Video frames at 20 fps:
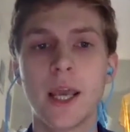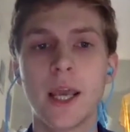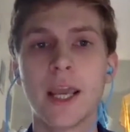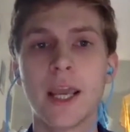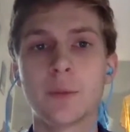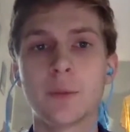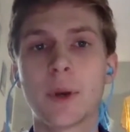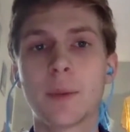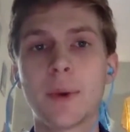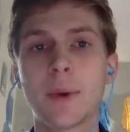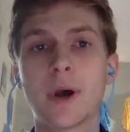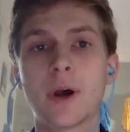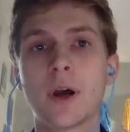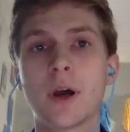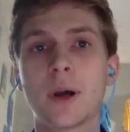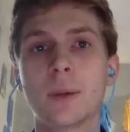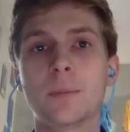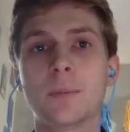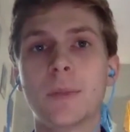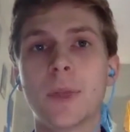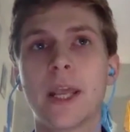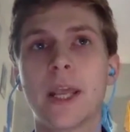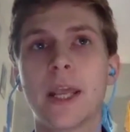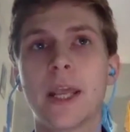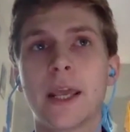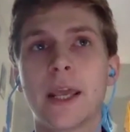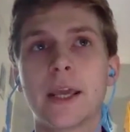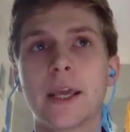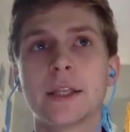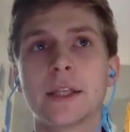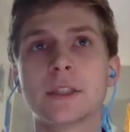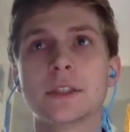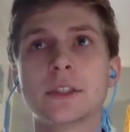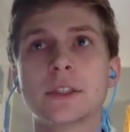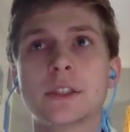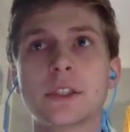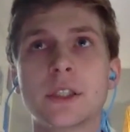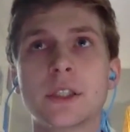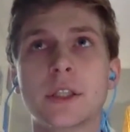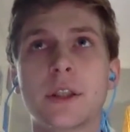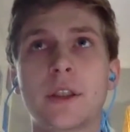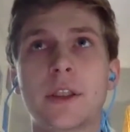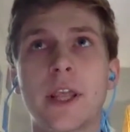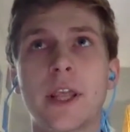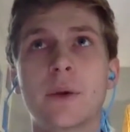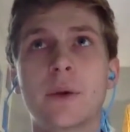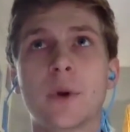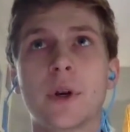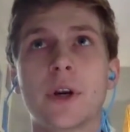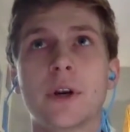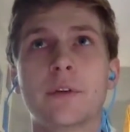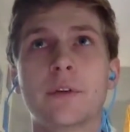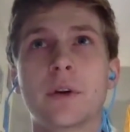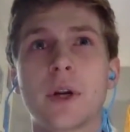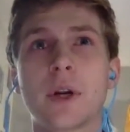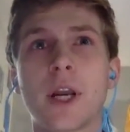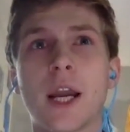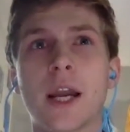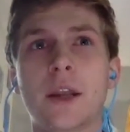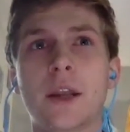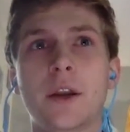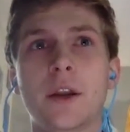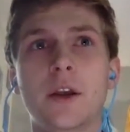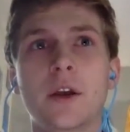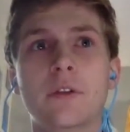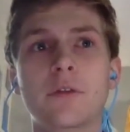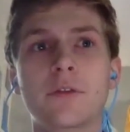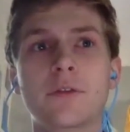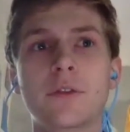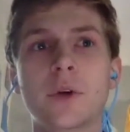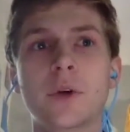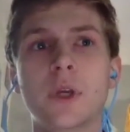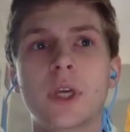and my mom, and they were kind of